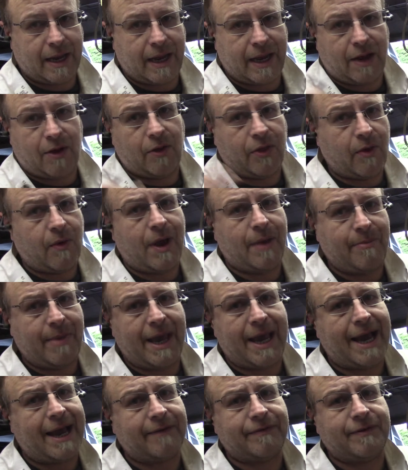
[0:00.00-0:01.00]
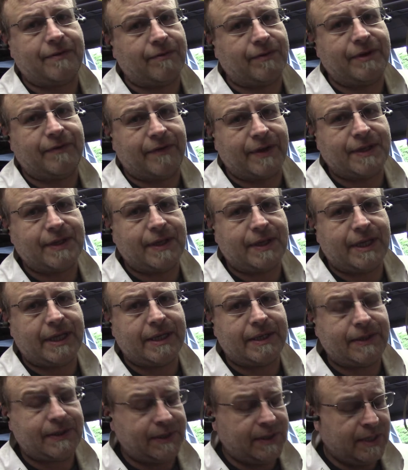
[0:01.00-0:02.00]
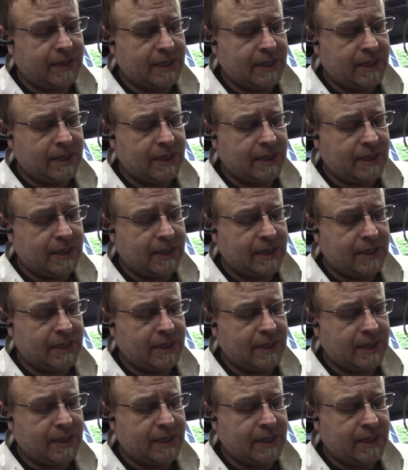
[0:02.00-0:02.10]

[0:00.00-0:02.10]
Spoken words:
although I may have to revisit this,